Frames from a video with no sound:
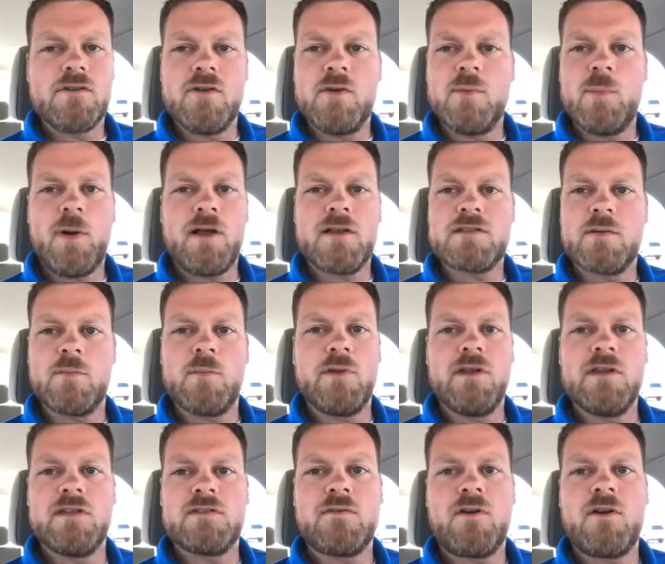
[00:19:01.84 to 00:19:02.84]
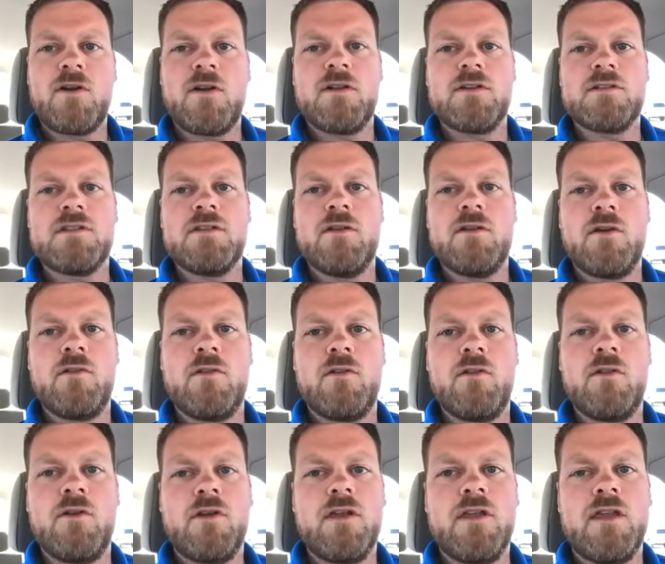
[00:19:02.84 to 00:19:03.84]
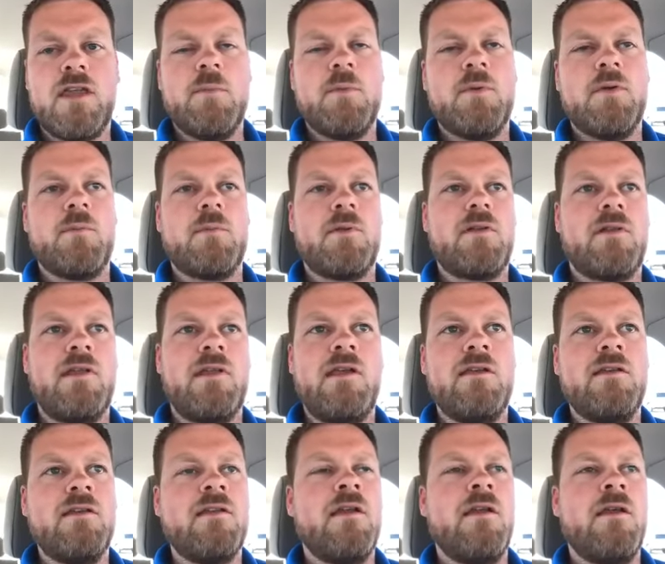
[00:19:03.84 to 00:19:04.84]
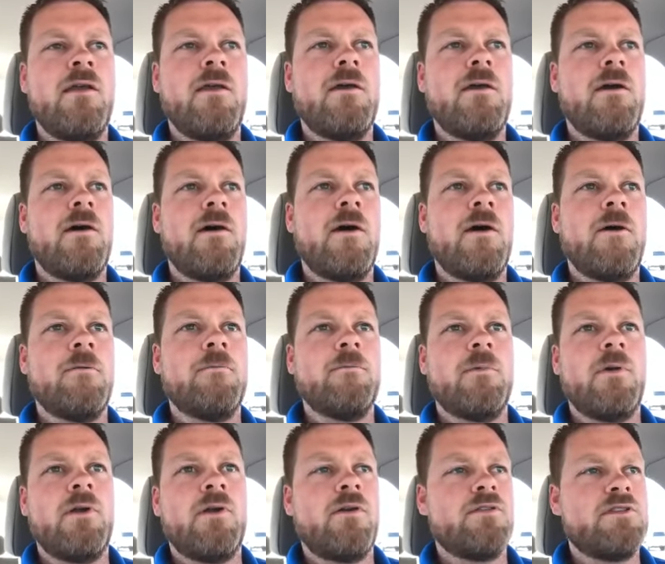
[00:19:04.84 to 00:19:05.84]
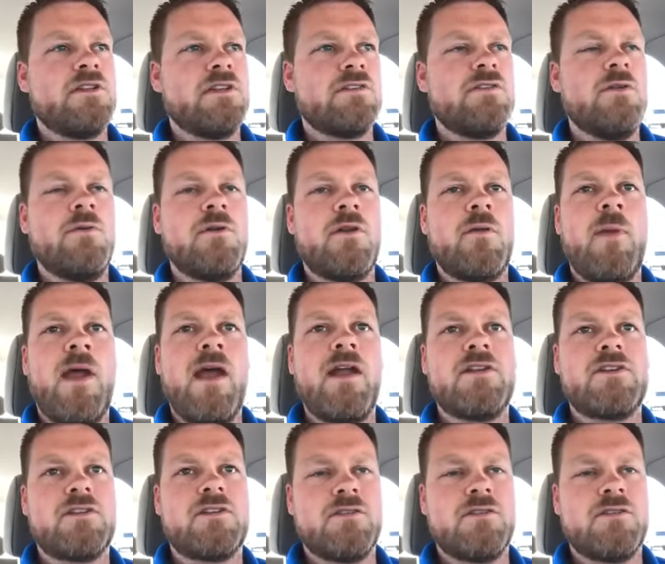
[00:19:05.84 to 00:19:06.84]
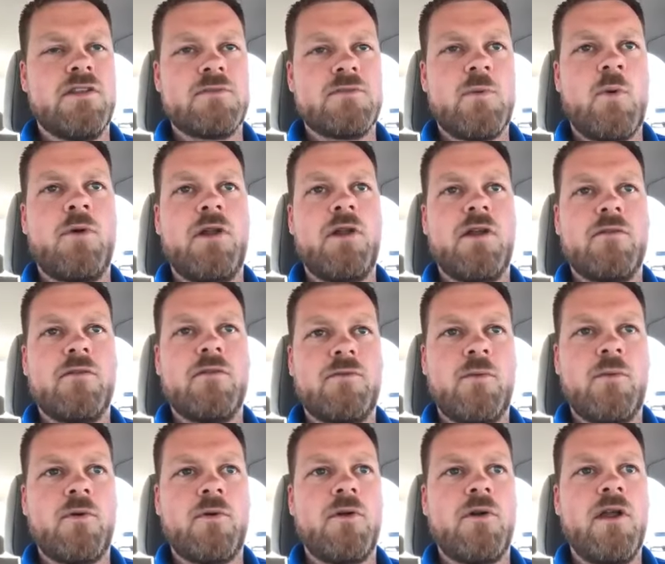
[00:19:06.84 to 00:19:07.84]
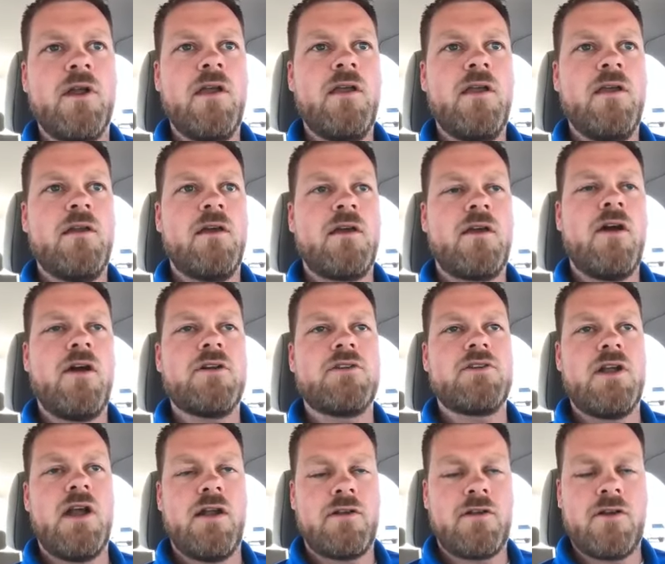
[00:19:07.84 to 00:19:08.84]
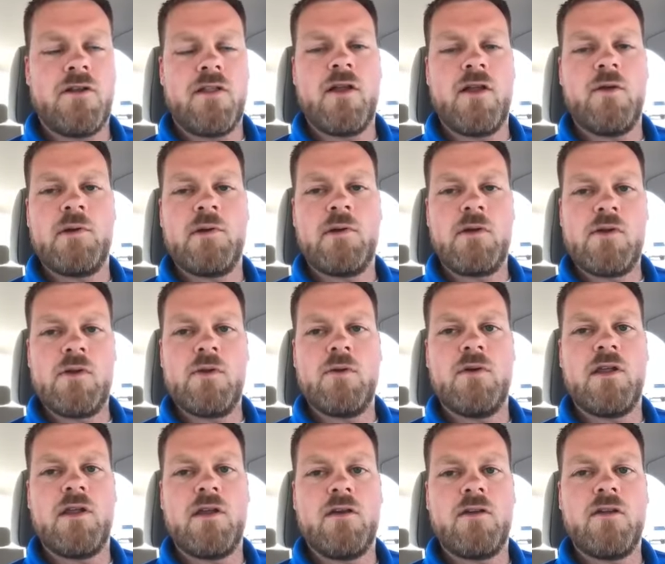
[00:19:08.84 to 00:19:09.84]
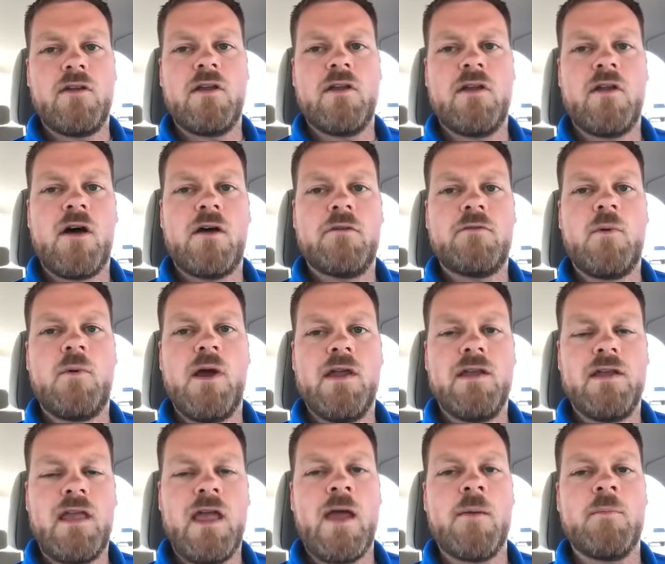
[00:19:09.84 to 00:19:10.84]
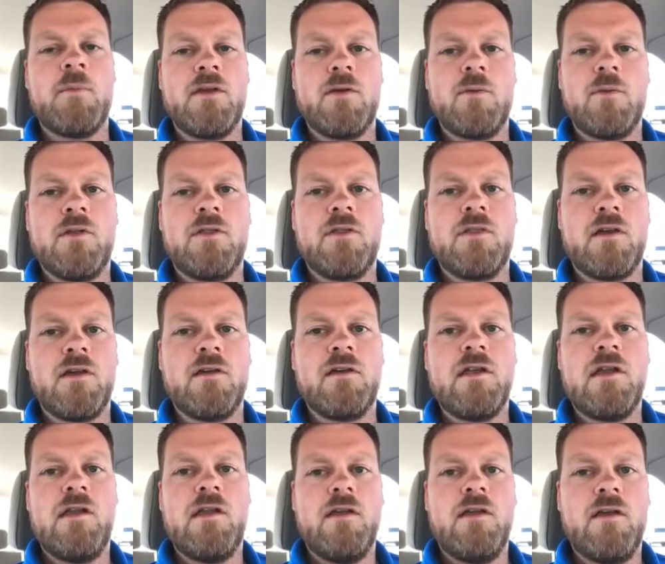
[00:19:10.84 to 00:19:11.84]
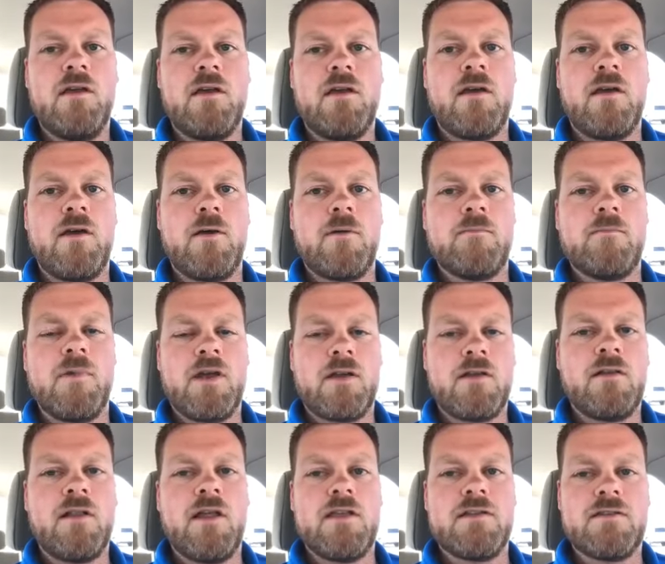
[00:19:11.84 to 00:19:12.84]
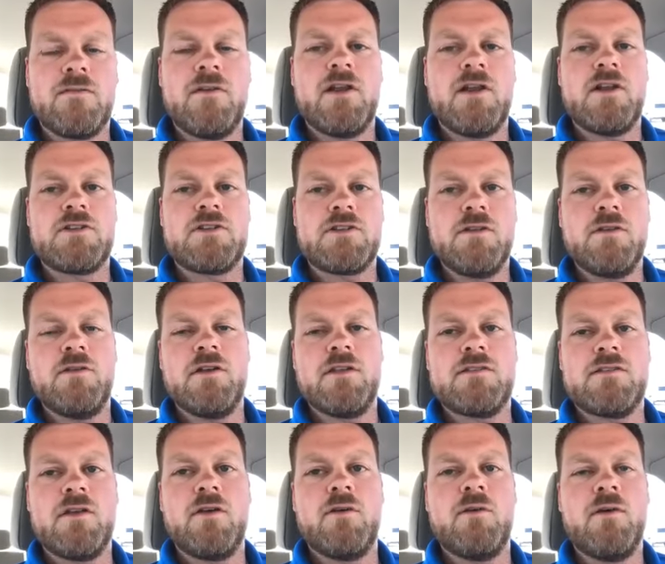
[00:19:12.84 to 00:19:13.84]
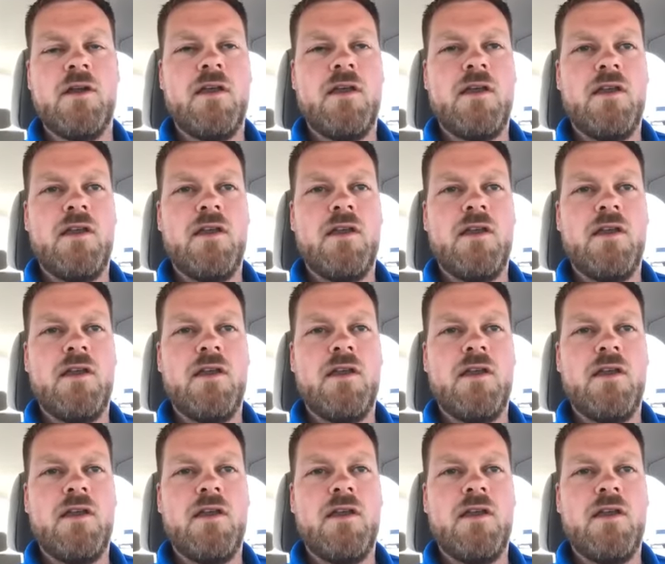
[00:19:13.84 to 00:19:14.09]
too, possibly, as far as, you know, the look of keeping them clean. We were just doing a match this morning for a contractor that we were doing an off-white cabinet with a glaze finish to it. So